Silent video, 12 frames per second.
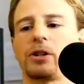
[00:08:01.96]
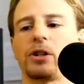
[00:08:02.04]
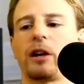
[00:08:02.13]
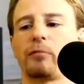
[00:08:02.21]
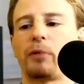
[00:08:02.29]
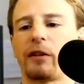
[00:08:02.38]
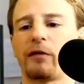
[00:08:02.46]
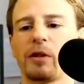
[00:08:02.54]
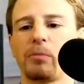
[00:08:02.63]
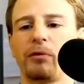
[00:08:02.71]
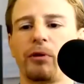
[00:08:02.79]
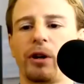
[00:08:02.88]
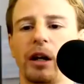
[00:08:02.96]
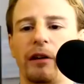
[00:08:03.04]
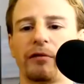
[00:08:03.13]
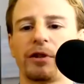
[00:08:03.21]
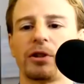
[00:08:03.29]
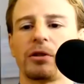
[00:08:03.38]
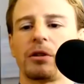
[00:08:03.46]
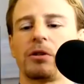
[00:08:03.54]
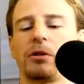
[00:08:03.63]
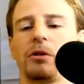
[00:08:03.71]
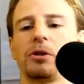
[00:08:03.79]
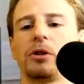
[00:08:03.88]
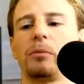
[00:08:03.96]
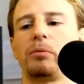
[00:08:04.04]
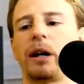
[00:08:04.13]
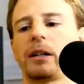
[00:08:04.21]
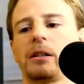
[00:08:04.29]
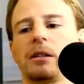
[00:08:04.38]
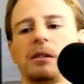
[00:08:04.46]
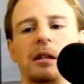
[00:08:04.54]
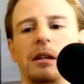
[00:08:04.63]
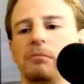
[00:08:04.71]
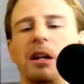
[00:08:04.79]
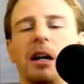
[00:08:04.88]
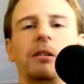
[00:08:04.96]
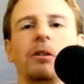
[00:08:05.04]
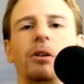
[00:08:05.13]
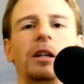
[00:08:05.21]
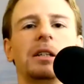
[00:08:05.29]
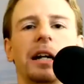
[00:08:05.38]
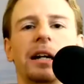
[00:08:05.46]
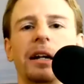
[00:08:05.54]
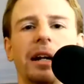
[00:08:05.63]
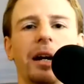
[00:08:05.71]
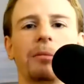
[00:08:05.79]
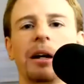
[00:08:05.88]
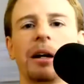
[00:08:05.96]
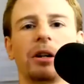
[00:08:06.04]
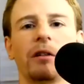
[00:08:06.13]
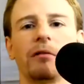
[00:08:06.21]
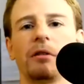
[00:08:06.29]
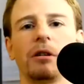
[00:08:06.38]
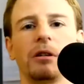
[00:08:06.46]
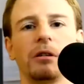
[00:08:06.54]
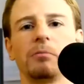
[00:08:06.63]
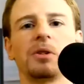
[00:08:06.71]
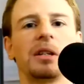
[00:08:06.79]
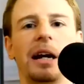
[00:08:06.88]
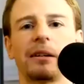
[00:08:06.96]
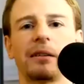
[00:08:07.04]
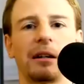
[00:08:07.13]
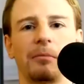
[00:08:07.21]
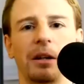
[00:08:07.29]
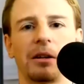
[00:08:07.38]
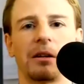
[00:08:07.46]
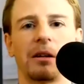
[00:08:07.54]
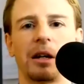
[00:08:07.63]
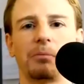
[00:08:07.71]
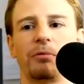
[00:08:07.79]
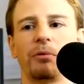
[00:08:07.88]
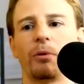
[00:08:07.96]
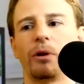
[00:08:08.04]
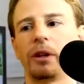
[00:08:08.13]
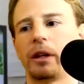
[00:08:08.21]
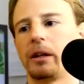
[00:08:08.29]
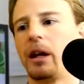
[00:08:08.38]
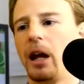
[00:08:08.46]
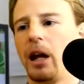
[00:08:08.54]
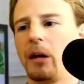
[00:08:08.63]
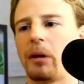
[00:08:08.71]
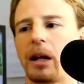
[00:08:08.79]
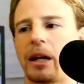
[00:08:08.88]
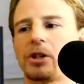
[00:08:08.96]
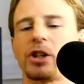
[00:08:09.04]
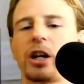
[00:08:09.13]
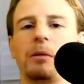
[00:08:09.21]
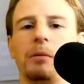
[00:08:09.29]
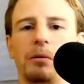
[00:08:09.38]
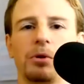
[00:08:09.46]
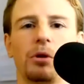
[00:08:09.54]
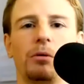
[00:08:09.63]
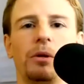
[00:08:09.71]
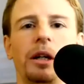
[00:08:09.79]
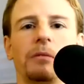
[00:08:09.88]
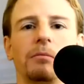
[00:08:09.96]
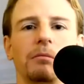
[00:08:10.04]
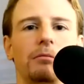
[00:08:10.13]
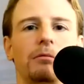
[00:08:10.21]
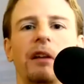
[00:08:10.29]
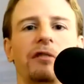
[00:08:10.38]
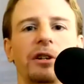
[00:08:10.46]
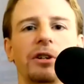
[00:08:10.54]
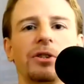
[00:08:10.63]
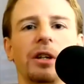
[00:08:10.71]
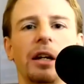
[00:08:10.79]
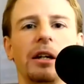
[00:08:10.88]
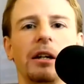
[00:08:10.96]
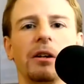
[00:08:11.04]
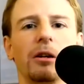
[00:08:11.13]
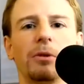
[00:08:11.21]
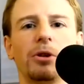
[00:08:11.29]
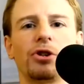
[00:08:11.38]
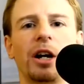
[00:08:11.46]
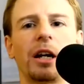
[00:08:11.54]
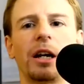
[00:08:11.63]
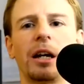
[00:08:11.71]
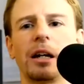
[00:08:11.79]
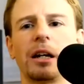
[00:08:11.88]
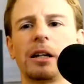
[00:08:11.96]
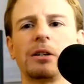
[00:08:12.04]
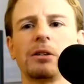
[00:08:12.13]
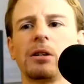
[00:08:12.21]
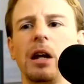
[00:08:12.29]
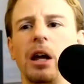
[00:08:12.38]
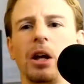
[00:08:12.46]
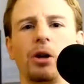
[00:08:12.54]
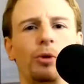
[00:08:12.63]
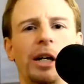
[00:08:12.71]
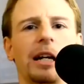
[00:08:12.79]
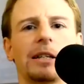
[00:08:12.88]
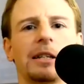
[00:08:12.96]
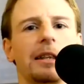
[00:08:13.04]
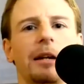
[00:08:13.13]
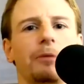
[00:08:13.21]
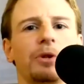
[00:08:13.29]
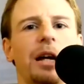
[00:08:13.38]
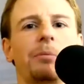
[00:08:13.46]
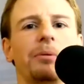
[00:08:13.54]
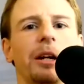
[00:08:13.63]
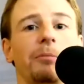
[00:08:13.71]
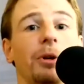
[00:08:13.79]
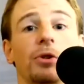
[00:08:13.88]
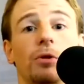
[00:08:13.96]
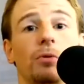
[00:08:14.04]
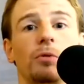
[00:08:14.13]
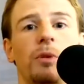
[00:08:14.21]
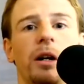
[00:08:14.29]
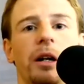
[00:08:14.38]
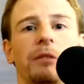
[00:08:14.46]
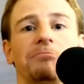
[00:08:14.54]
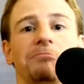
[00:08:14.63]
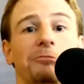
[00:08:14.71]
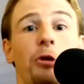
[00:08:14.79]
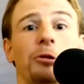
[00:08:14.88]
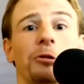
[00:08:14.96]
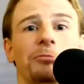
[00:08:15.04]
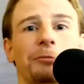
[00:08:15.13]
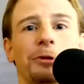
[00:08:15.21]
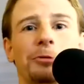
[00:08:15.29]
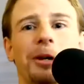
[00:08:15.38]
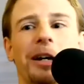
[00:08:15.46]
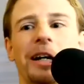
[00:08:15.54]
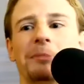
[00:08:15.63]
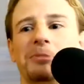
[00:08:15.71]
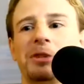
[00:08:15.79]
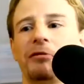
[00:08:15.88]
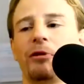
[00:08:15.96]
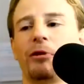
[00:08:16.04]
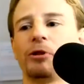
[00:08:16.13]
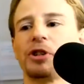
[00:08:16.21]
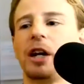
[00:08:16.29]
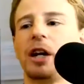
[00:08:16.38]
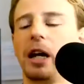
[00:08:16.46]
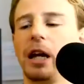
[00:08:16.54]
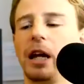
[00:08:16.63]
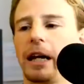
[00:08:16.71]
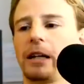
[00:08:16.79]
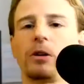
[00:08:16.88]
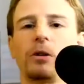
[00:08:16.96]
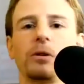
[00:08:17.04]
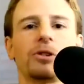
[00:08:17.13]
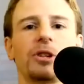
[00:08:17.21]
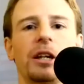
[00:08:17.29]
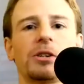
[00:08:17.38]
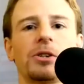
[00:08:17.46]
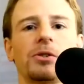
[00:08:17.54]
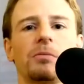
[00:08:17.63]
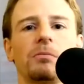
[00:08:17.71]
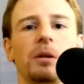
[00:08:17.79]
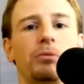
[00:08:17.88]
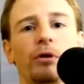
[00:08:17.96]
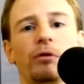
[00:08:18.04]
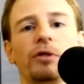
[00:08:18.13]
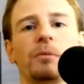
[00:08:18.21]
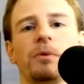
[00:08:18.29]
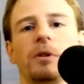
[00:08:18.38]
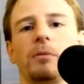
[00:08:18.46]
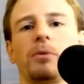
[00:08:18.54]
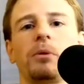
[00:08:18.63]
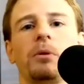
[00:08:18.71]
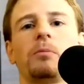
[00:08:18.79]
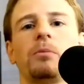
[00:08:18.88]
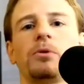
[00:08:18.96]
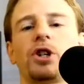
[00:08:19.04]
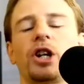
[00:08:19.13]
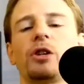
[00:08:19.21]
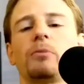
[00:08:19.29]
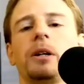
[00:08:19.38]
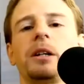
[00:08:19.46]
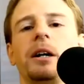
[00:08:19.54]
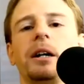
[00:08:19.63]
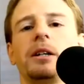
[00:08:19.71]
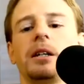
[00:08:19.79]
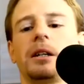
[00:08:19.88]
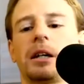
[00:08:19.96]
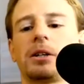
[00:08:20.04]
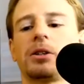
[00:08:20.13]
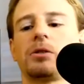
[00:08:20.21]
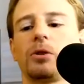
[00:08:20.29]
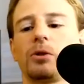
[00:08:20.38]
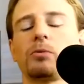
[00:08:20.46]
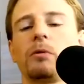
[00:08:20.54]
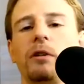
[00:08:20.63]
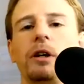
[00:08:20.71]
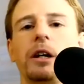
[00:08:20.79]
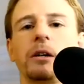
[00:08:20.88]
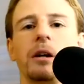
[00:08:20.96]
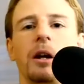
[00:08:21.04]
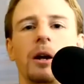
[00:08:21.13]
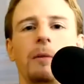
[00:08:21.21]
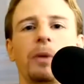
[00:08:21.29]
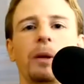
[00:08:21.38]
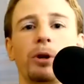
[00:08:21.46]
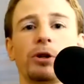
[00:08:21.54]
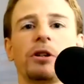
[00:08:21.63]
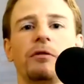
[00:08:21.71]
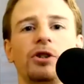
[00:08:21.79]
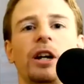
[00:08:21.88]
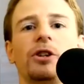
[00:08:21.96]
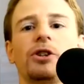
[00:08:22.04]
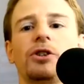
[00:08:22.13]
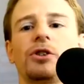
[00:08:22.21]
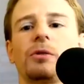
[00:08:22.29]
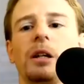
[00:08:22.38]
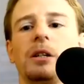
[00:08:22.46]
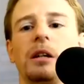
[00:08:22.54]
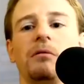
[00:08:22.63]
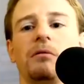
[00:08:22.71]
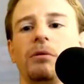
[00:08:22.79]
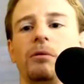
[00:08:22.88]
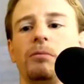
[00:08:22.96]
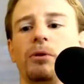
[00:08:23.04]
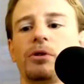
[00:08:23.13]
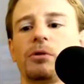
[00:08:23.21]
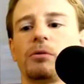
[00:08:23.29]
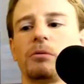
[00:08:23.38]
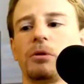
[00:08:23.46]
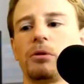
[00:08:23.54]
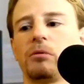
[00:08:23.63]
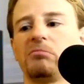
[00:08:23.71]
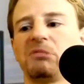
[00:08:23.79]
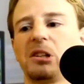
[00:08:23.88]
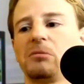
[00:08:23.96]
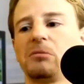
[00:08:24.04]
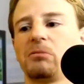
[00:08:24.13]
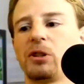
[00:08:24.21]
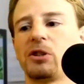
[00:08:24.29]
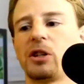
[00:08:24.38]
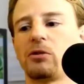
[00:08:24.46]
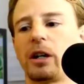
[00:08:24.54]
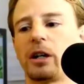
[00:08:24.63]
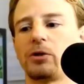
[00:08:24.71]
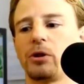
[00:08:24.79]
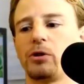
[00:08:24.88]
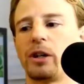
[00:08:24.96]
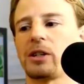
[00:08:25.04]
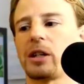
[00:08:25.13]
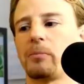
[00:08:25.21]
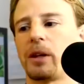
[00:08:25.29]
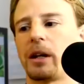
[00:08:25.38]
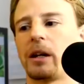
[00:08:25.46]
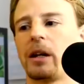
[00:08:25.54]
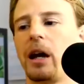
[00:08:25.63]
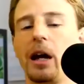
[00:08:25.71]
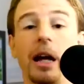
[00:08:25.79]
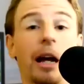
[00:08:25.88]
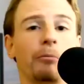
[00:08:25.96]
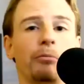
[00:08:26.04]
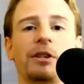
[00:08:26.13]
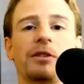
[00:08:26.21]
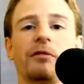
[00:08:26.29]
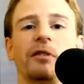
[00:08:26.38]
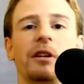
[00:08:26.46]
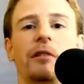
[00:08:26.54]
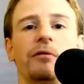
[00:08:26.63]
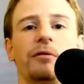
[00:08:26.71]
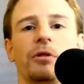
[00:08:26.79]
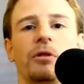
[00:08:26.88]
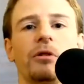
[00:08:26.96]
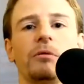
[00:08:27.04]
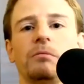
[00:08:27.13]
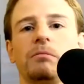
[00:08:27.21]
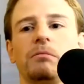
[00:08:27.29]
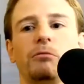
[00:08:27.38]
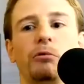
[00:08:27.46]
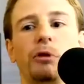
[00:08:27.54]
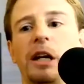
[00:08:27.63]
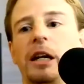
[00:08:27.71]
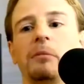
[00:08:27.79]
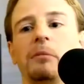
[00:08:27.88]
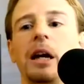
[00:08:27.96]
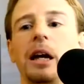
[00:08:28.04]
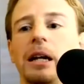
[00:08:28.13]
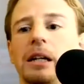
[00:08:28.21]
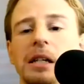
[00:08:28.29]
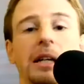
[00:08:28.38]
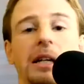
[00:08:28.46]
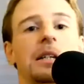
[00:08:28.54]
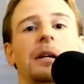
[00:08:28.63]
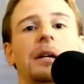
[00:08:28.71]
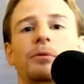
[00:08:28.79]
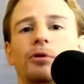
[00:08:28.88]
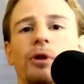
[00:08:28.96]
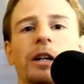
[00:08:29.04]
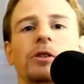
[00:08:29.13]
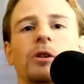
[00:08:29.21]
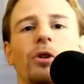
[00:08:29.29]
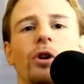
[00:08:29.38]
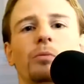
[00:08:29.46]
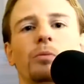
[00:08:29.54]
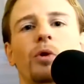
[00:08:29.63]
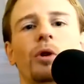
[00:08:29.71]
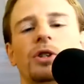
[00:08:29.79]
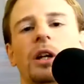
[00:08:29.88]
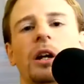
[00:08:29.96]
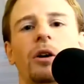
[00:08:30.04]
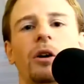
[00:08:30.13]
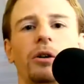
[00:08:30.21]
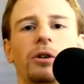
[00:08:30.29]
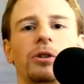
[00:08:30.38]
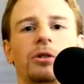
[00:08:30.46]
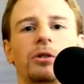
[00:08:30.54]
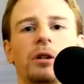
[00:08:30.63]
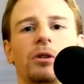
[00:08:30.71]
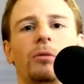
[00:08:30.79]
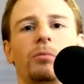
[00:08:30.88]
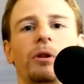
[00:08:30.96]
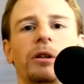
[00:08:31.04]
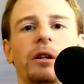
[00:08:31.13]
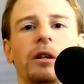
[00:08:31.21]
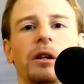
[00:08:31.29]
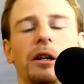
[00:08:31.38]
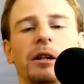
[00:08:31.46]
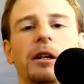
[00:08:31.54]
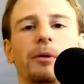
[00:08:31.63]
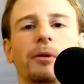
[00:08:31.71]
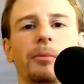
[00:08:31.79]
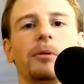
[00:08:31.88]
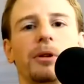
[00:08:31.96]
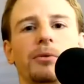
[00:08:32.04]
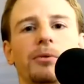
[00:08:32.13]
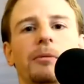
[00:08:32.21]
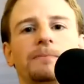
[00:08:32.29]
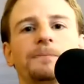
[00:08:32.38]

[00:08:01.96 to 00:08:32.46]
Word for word: to have breakfast before I left uh, to go to the practice. Then at 9.30, 10 a.m., I had to have a little snack that I made the night before. And then by lunchtime, I was already ravenous and getting a little bit shaky. And I didn't realize that that was happening because it was my normal. It was my default. And all those things improved uh, through changing my diet. And that those were very positive changes that even for a person who you know was not trying to address something impressive enough to really dig deep trying to learn more and see how i could incorporate that clinically with people as well